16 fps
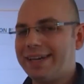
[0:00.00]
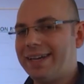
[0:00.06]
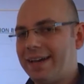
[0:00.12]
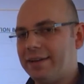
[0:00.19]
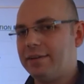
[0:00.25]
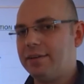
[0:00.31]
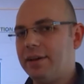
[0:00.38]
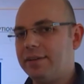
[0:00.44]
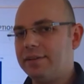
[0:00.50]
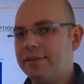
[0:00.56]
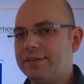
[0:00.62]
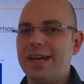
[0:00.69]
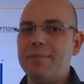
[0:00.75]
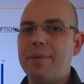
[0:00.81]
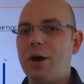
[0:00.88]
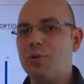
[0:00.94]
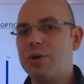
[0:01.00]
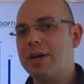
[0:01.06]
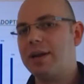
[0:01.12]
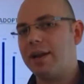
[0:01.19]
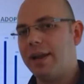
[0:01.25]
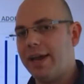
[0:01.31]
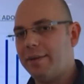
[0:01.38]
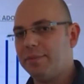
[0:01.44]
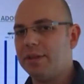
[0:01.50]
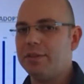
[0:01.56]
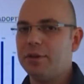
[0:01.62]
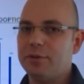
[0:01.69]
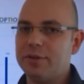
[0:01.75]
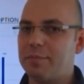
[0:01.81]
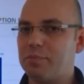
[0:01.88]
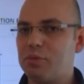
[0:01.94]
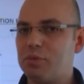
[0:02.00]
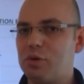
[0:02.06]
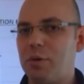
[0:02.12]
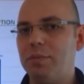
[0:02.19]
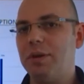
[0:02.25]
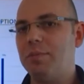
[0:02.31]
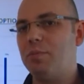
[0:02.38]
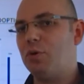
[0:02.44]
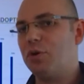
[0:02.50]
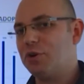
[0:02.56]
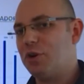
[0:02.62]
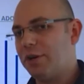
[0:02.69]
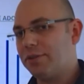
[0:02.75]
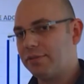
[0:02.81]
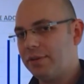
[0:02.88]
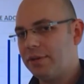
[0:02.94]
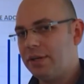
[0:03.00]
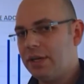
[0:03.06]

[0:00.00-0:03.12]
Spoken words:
I can somehow claim that there is a problem or not.